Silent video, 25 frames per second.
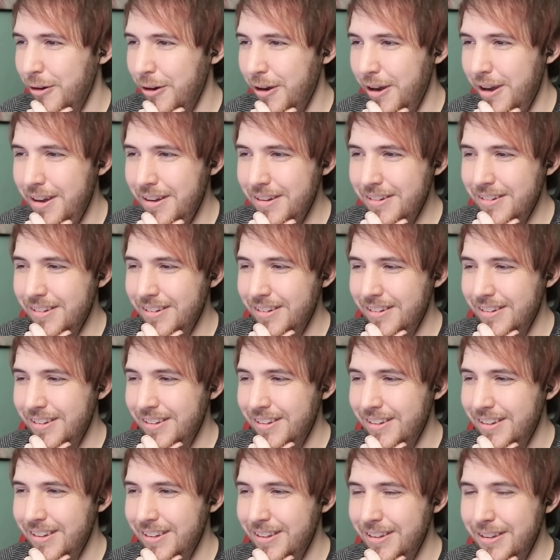Oh.
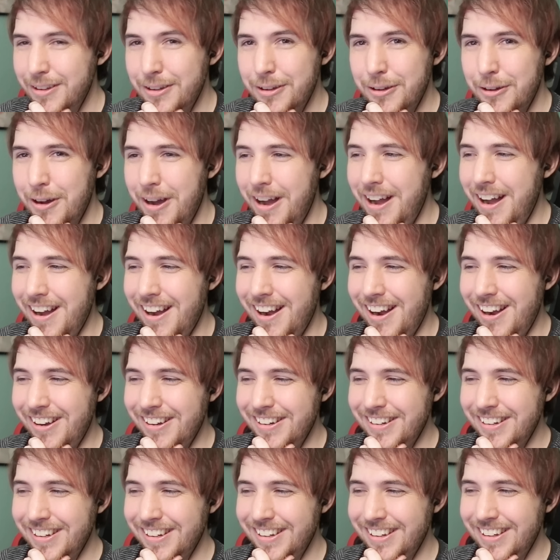
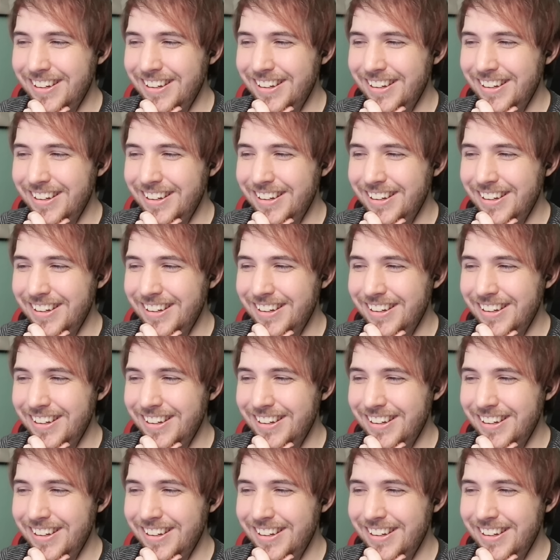Uh-oh.